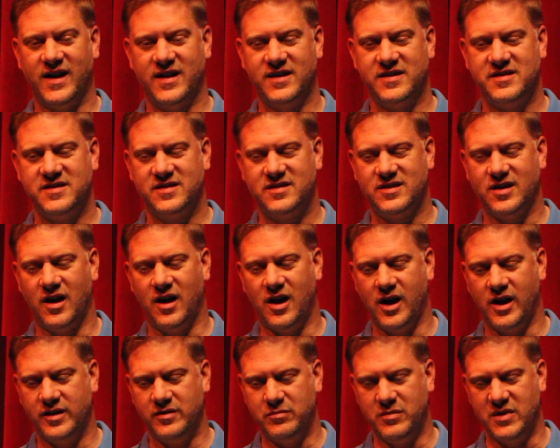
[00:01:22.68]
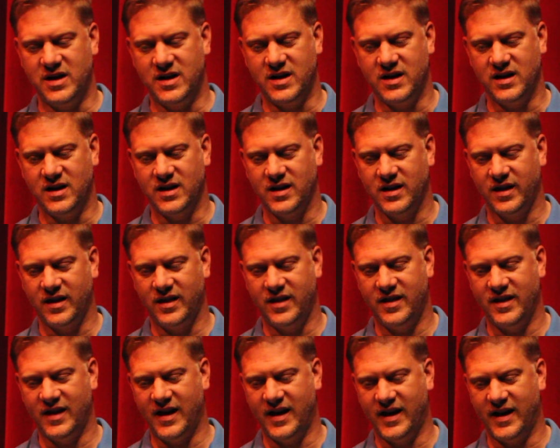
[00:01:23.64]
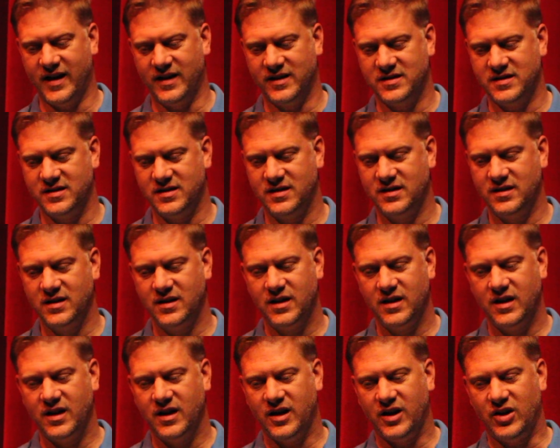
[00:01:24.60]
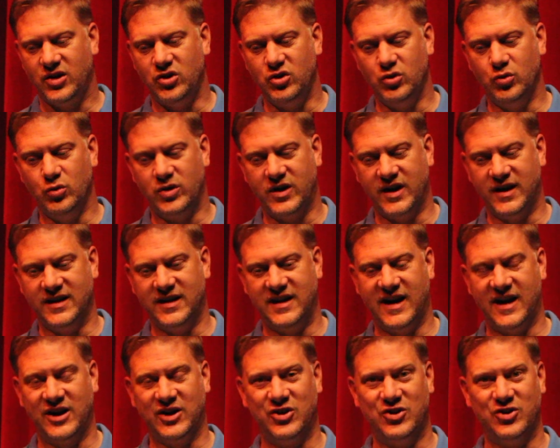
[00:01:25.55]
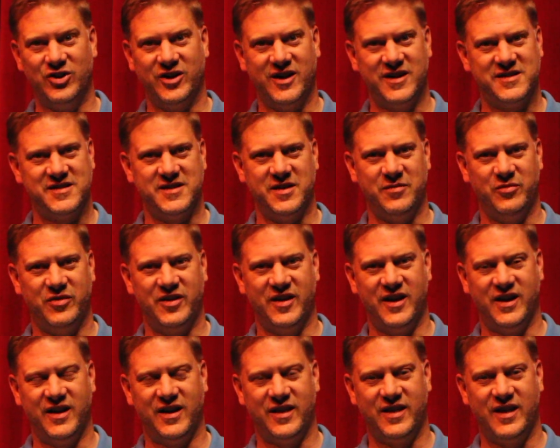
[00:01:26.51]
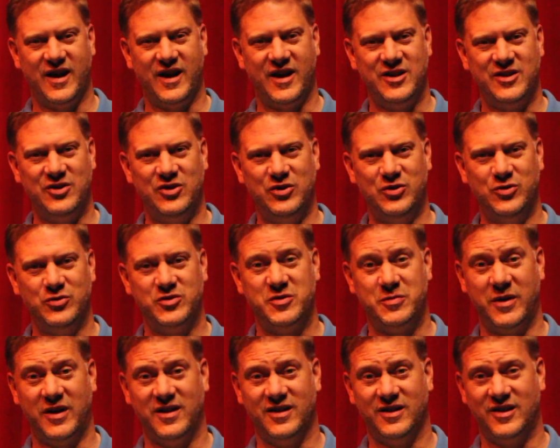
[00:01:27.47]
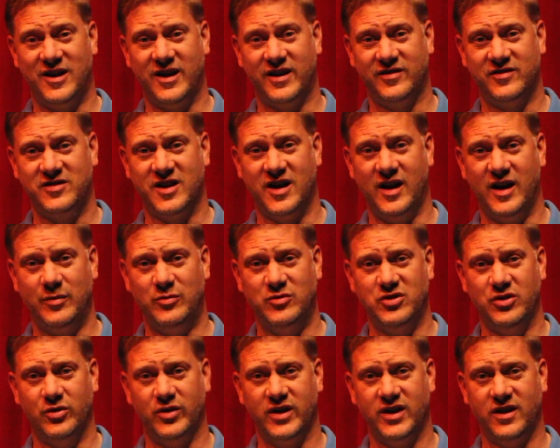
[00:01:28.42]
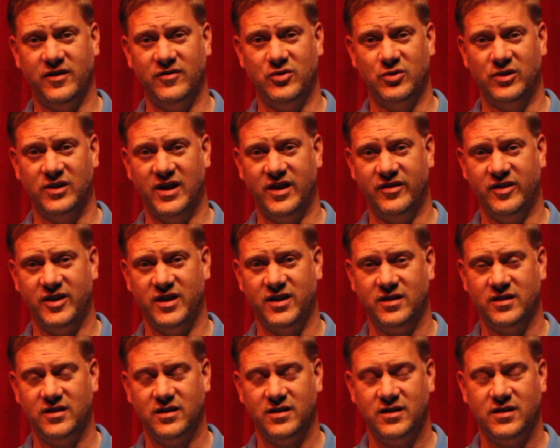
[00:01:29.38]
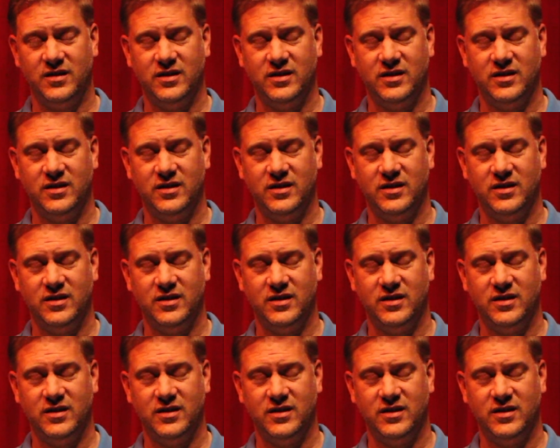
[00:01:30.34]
has taught me that you can get good at something that you spend a lot of time doing if you love it.